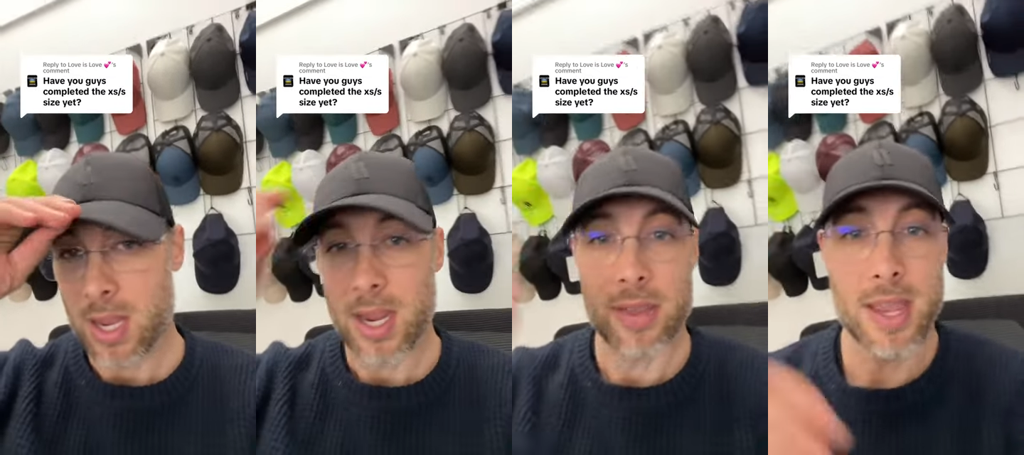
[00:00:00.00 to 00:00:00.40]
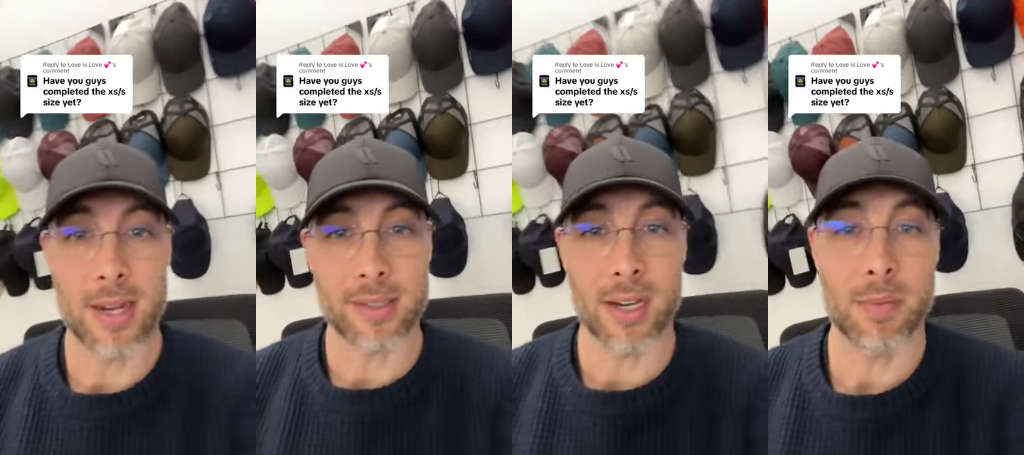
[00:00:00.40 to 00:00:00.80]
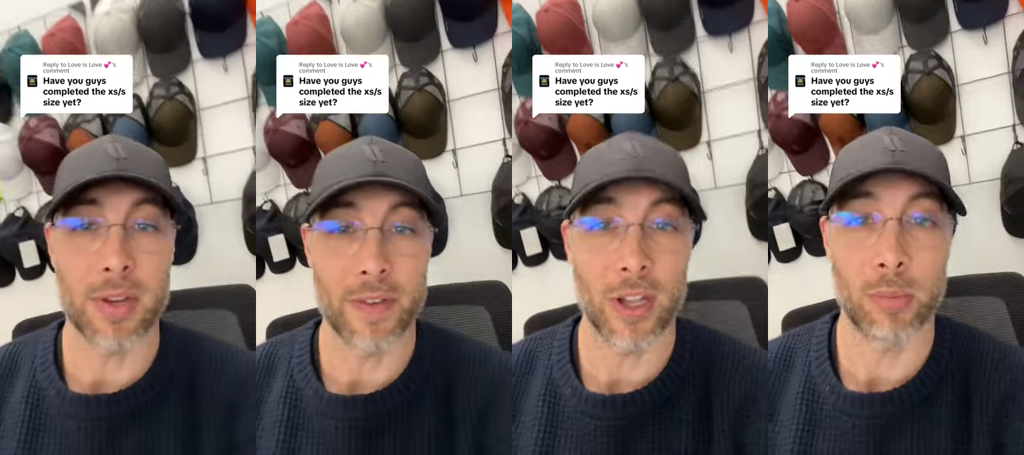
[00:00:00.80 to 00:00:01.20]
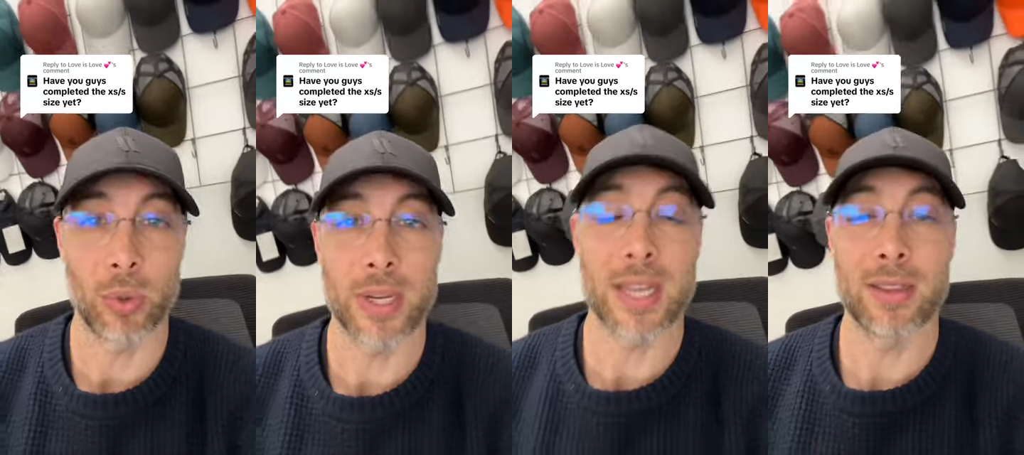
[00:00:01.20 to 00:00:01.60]
And then it's going to be
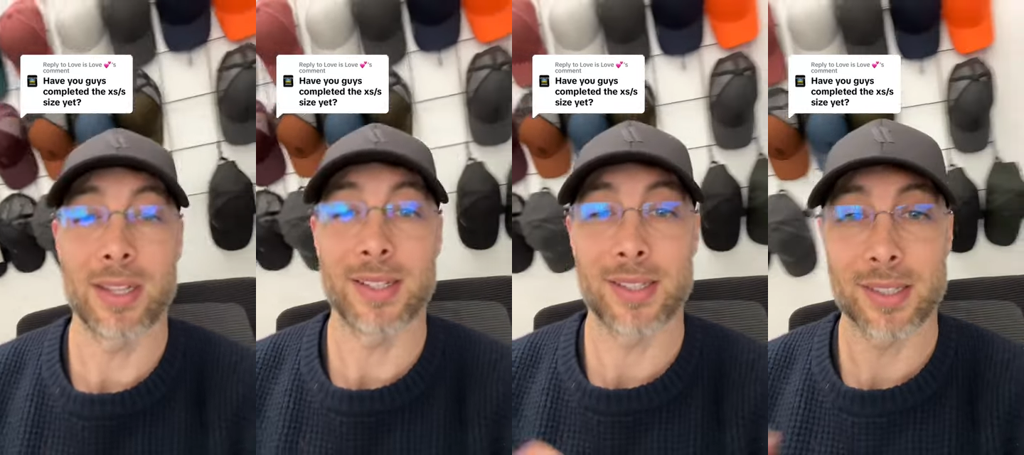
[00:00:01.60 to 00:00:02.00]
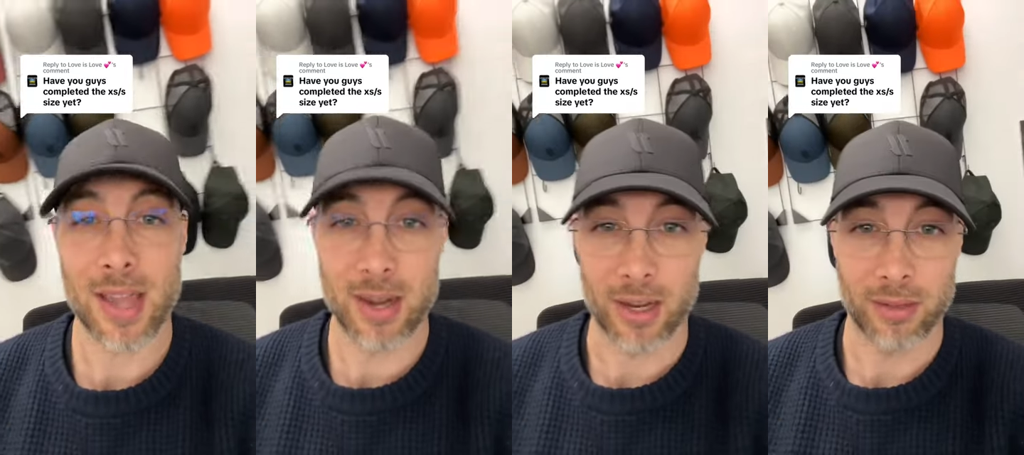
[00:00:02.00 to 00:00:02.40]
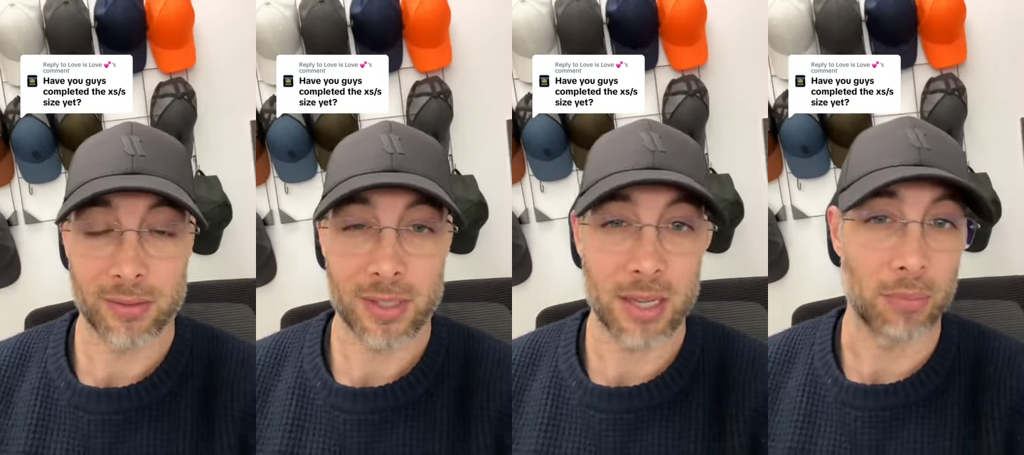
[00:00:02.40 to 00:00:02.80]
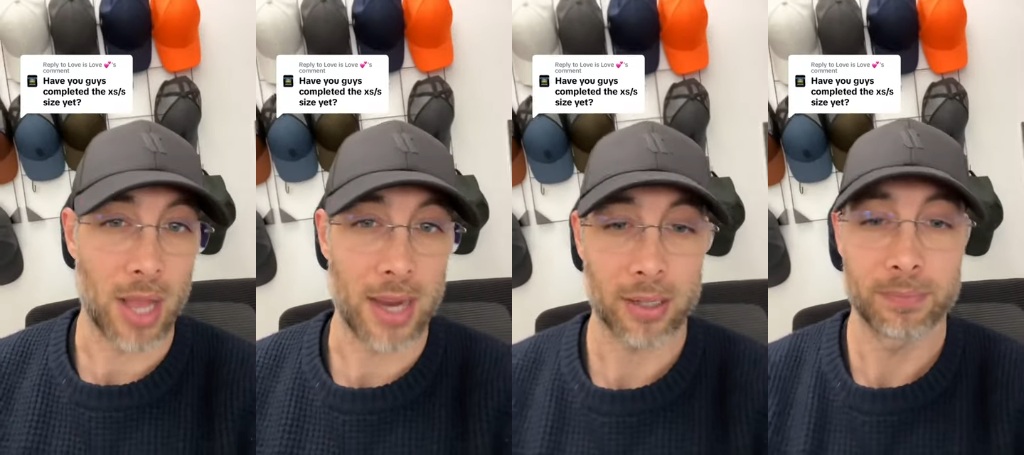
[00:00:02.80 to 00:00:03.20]
available in the Senna in
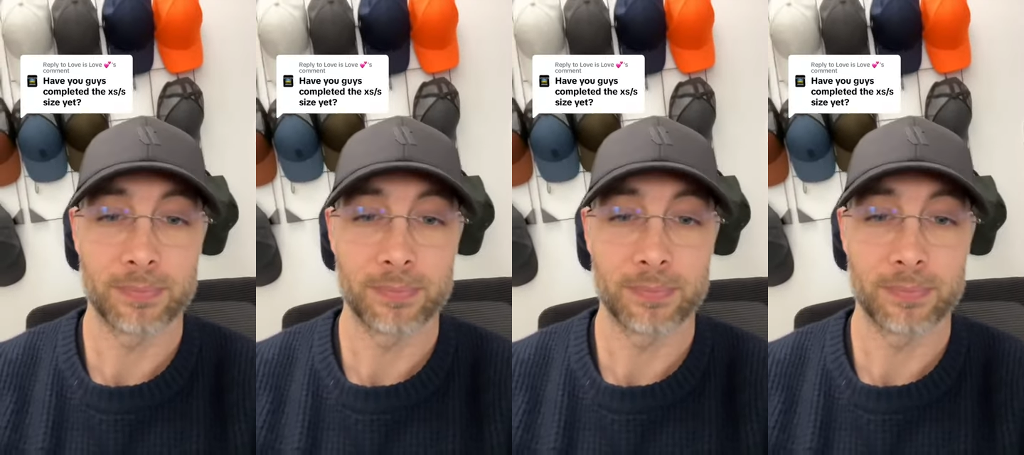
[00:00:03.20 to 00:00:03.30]
black.